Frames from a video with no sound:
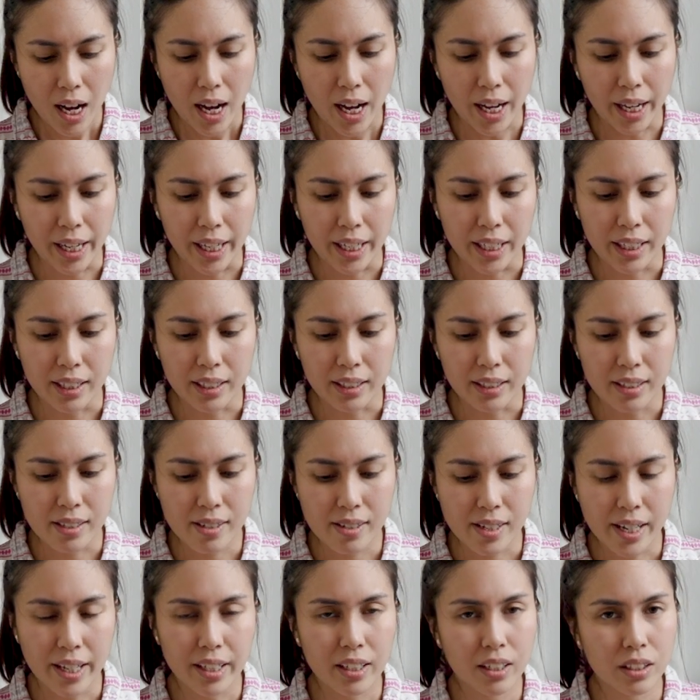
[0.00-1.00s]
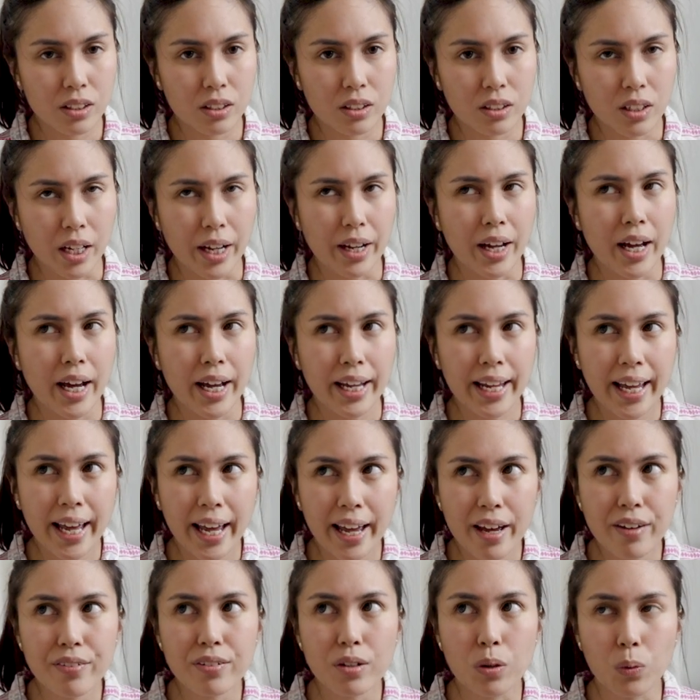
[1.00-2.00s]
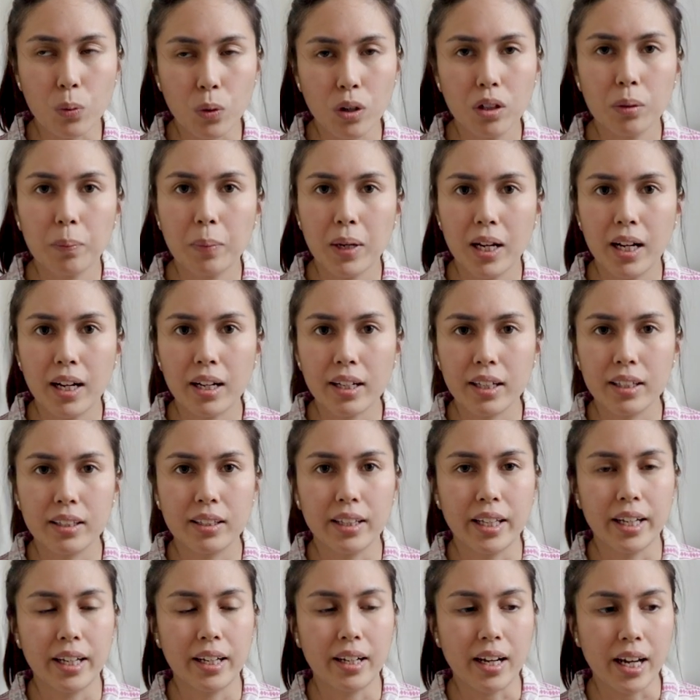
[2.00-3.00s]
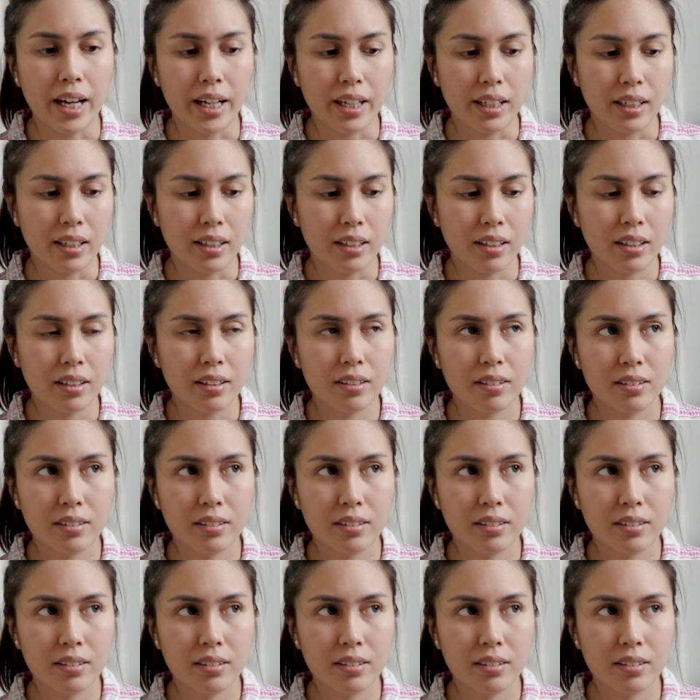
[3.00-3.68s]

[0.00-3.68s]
I decided I, I have a wall plug that I